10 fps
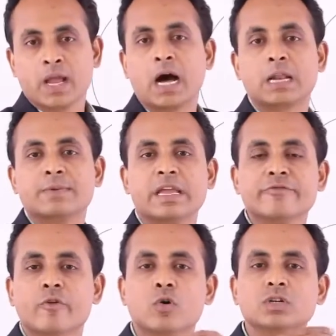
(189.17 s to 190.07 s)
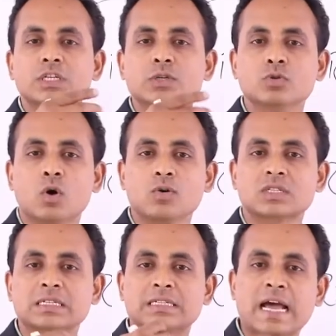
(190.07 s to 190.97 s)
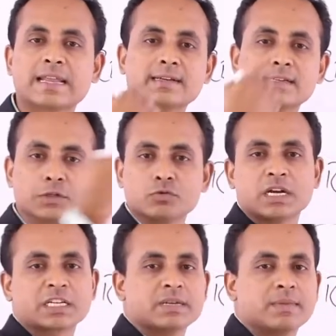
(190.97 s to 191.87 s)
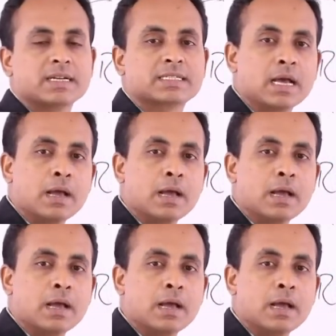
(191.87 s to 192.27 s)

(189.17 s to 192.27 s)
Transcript: RBI won't give loans directly to customers,